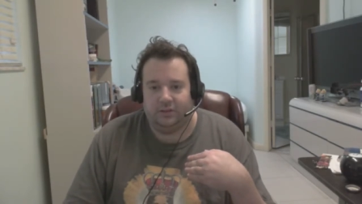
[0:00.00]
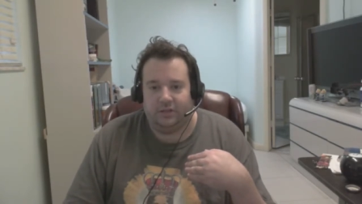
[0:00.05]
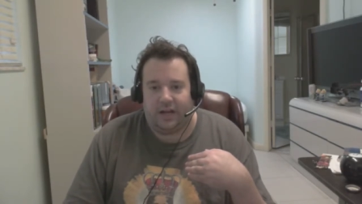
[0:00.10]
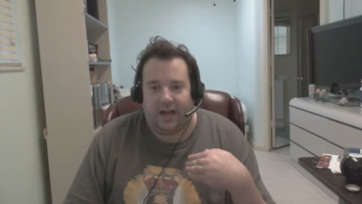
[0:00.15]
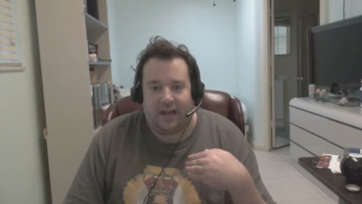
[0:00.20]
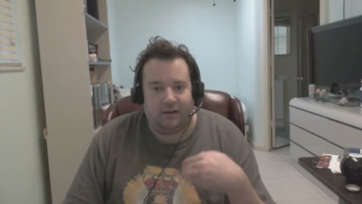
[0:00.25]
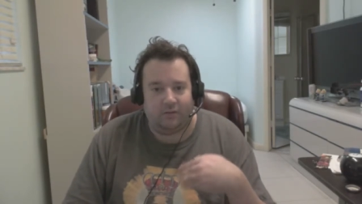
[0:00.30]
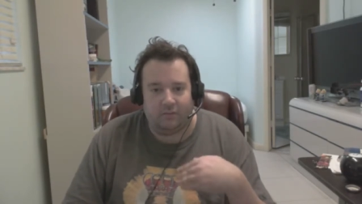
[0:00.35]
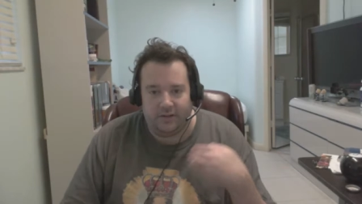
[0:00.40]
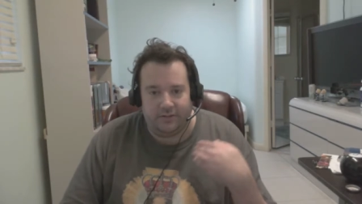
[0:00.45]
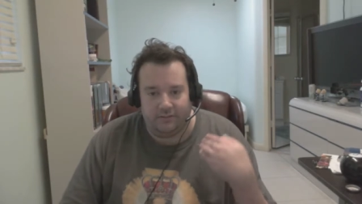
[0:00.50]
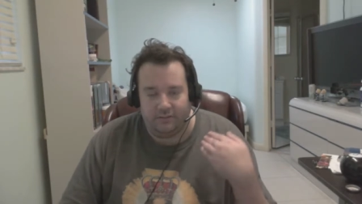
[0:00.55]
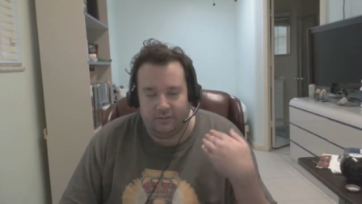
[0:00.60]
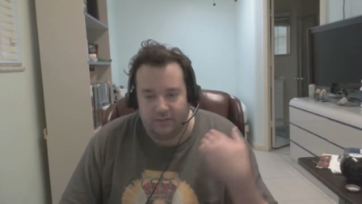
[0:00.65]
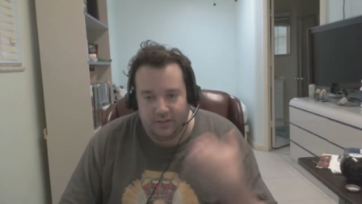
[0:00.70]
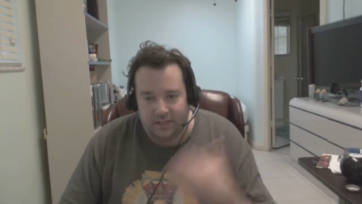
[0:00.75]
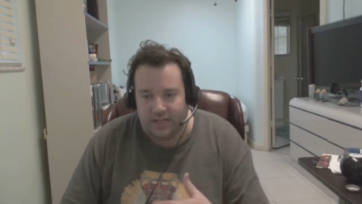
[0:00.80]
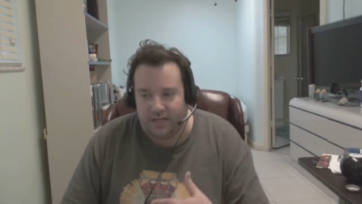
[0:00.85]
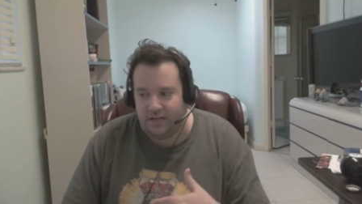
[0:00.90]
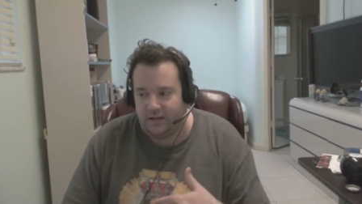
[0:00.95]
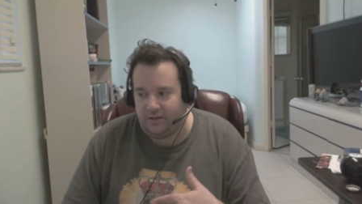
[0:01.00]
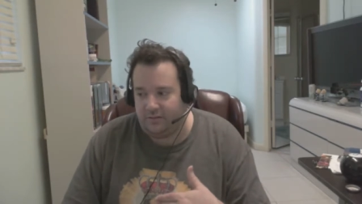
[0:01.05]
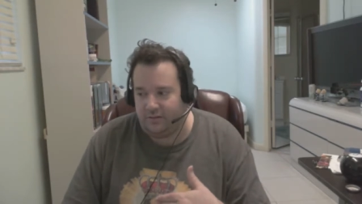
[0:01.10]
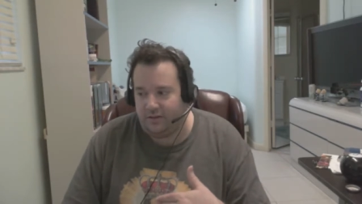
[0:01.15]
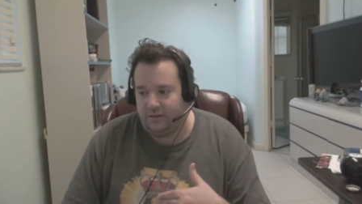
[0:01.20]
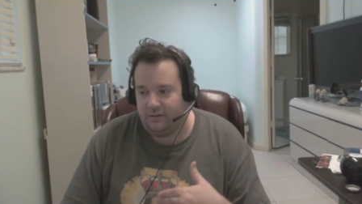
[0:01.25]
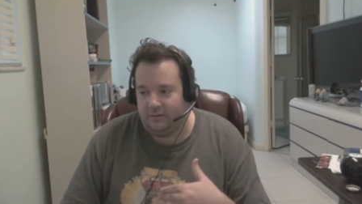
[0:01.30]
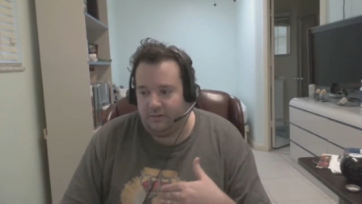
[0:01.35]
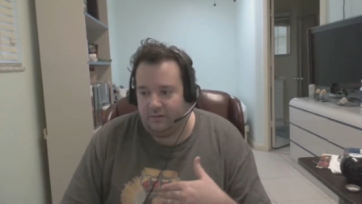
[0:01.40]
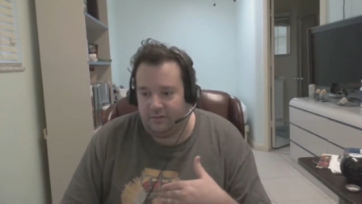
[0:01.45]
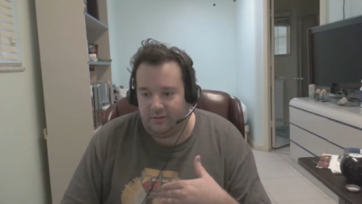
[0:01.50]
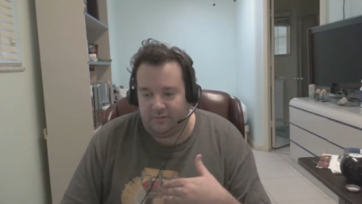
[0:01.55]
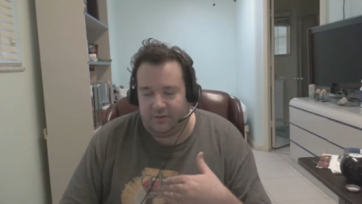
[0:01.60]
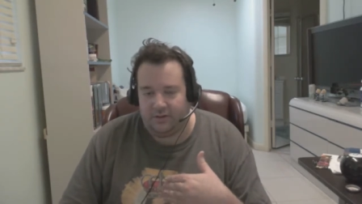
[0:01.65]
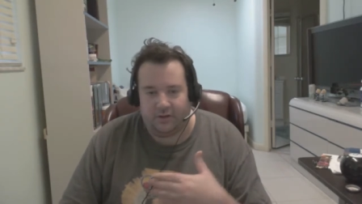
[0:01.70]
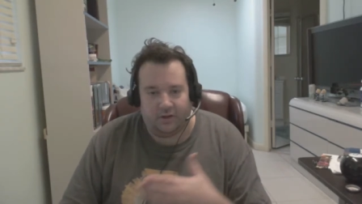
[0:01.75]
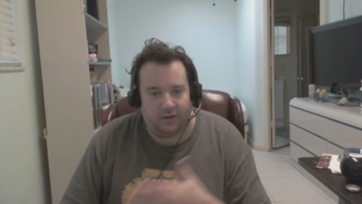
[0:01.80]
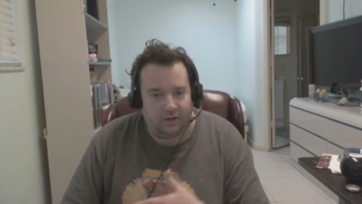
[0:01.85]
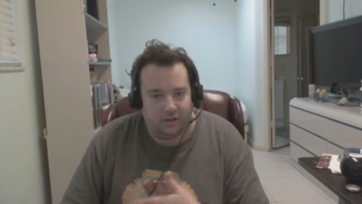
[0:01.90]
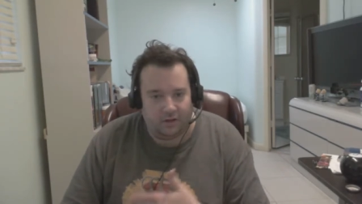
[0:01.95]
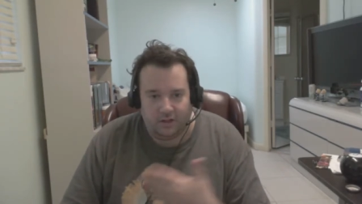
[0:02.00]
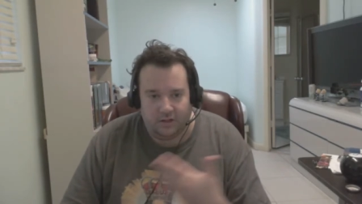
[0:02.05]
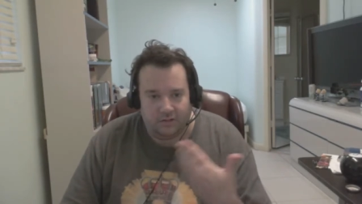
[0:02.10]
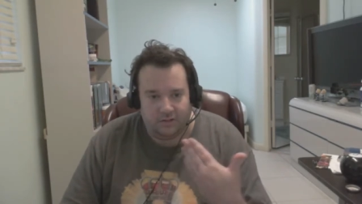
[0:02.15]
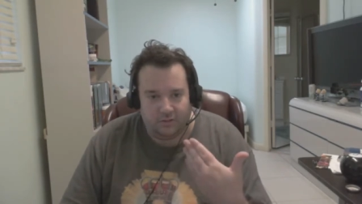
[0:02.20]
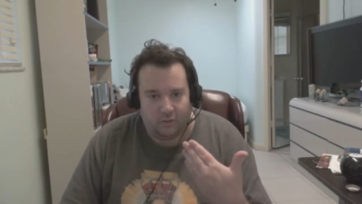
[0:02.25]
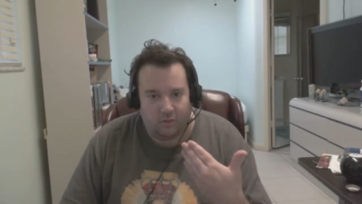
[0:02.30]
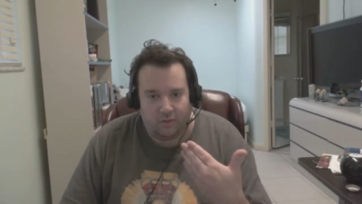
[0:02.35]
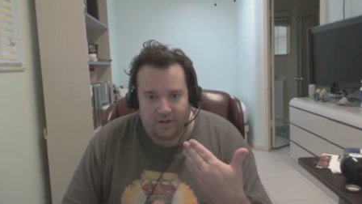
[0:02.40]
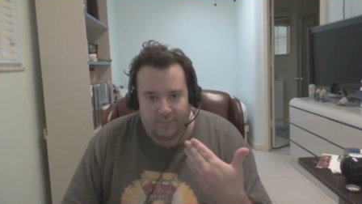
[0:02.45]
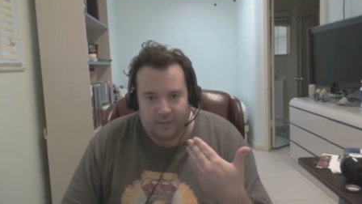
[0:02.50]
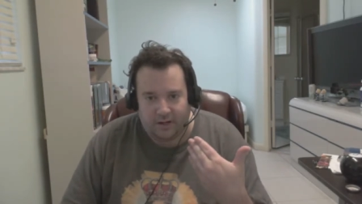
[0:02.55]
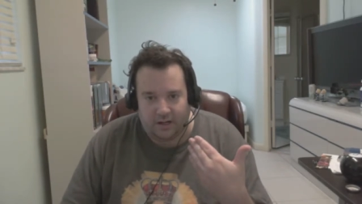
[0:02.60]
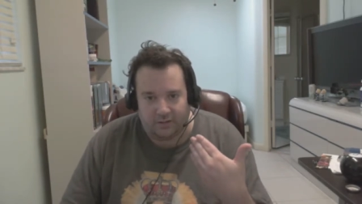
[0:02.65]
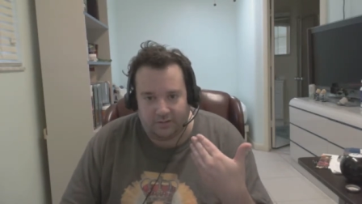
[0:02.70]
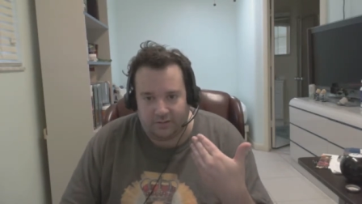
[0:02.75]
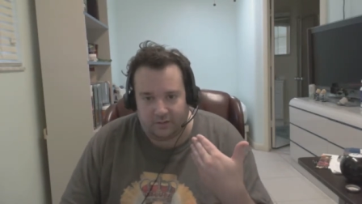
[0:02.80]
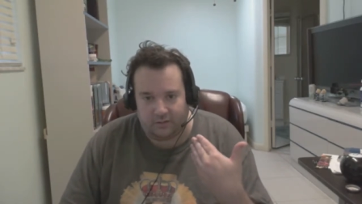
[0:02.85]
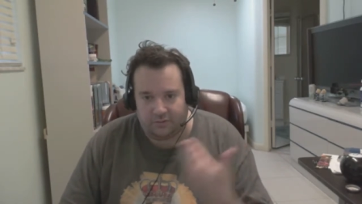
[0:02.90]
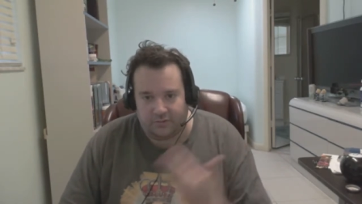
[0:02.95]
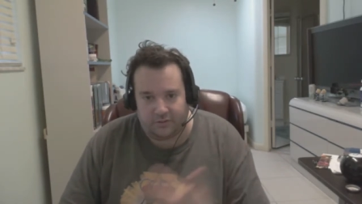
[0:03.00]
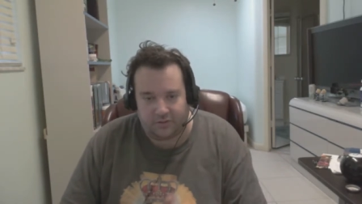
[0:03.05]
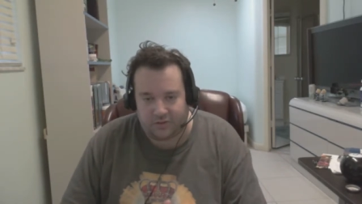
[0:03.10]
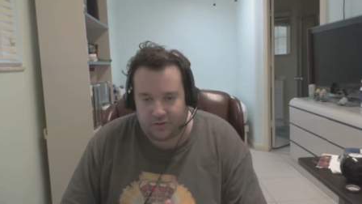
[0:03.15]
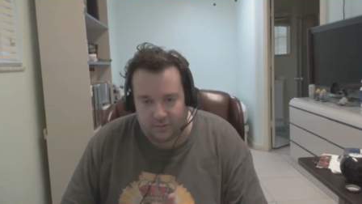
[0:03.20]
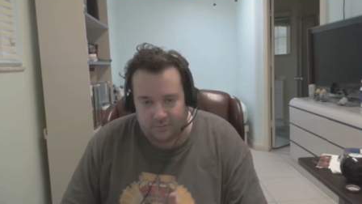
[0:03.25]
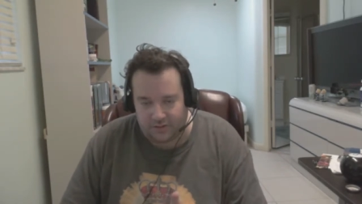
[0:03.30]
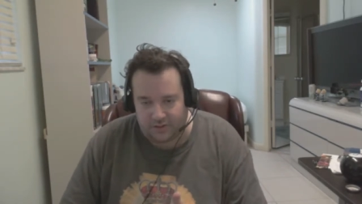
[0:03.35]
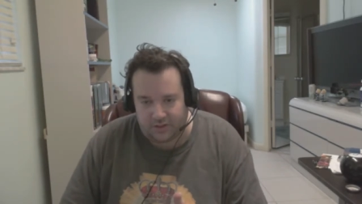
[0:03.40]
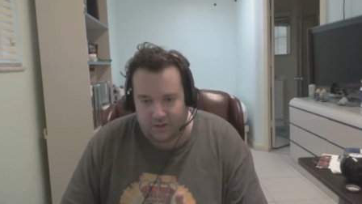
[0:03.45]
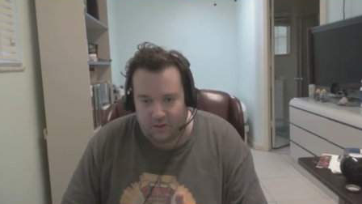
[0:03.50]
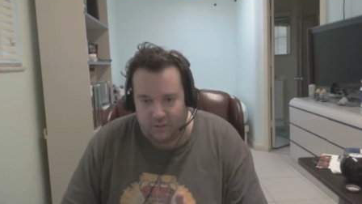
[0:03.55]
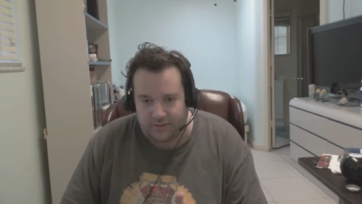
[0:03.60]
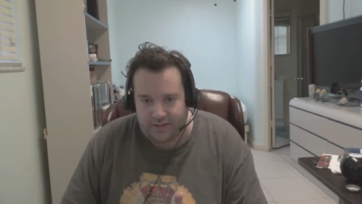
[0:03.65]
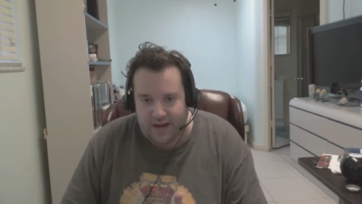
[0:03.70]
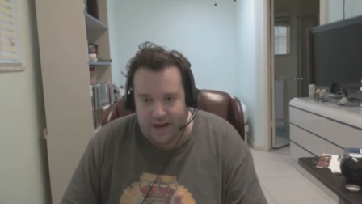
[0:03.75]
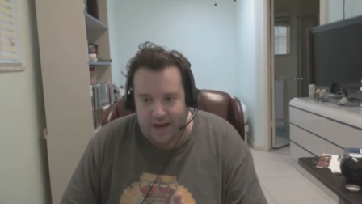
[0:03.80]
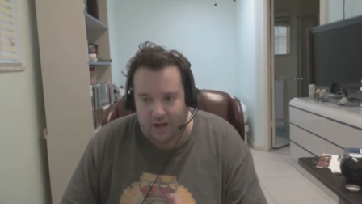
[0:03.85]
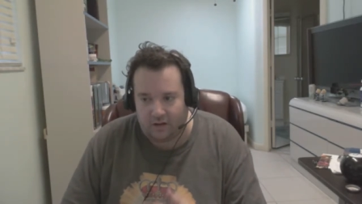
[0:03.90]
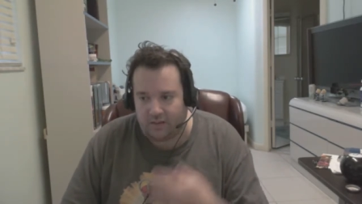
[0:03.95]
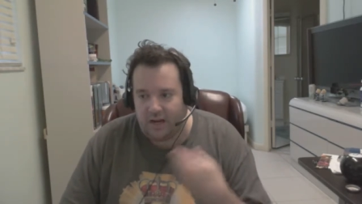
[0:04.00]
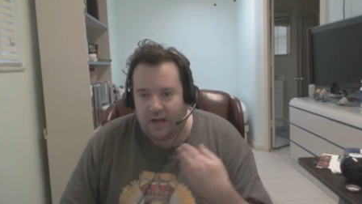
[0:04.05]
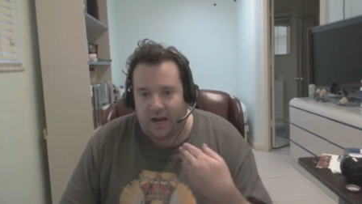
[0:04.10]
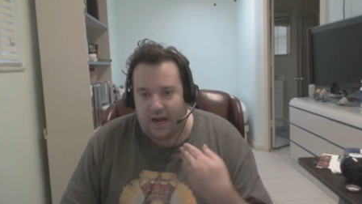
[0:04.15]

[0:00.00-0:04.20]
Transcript: I don't even need the worry about their servers going down.